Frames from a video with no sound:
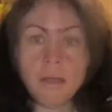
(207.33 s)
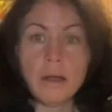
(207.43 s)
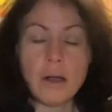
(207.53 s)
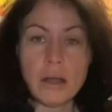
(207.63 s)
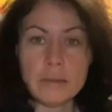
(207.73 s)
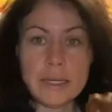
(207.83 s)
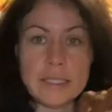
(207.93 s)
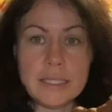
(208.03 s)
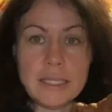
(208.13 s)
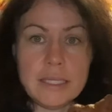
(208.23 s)
All
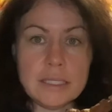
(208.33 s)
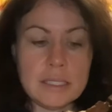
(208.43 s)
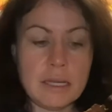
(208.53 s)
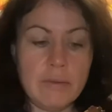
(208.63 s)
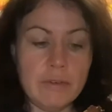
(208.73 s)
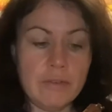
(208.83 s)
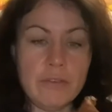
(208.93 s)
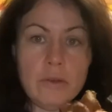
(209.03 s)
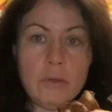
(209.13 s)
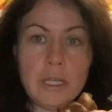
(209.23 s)
right, it is time for
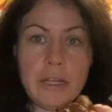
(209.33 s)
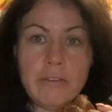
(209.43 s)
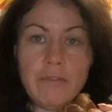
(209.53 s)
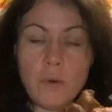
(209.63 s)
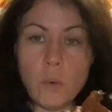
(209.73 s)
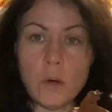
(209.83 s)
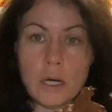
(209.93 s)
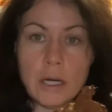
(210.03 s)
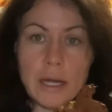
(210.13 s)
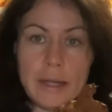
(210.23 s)
fueling
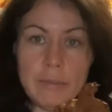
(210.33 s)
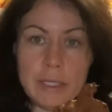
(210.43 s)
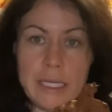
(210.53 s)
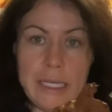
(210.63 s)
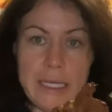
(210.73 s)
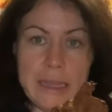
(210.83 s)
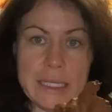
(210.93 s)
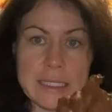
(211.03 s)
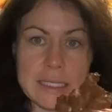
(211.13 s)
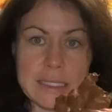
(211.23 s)
four. I am gonna eat
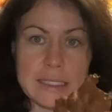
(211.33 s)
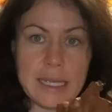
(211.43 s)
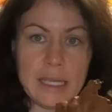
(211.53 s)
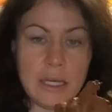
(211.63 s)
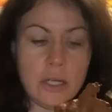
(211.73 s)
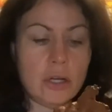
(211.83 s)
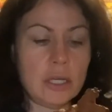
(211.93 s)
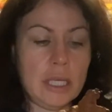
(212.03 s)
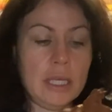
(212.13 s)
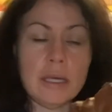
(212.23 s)
this second
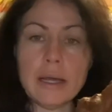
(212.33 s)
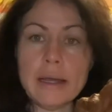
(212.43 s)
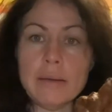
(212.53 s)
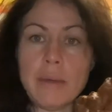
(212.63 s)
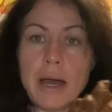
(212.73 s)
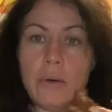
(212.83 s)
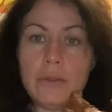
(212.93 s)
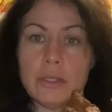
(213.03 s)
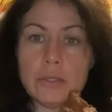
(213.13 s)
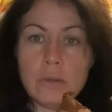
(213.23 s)
cookie. I am
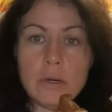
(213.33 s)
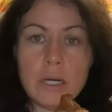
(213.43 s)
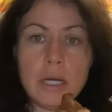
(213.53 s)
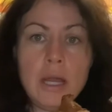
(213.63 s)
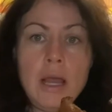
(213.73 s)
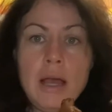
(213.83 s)
out the door.